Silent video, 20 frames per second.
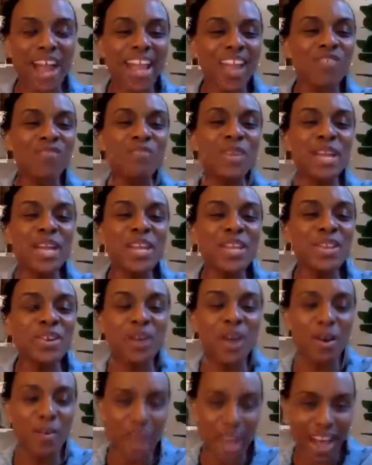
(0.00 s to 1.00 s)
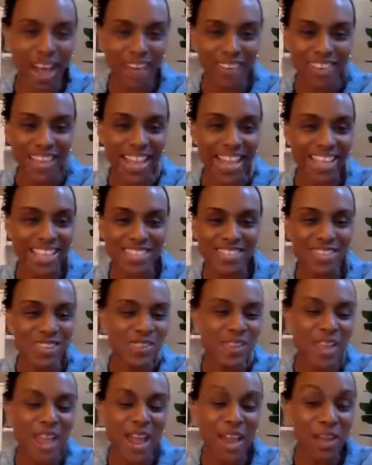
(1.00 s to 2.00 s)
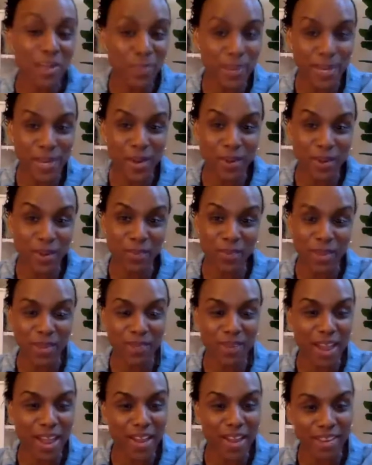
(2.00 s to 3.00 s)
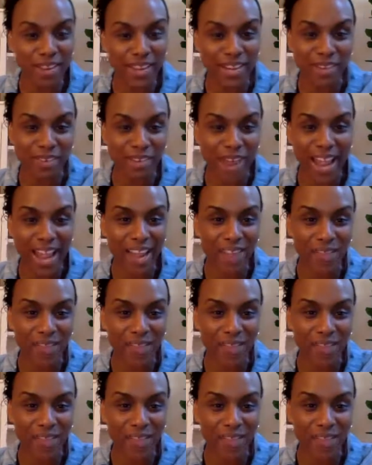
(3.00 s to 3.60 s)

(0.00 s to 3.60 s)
If me and you go out, like, so now that we know that we're around here, right?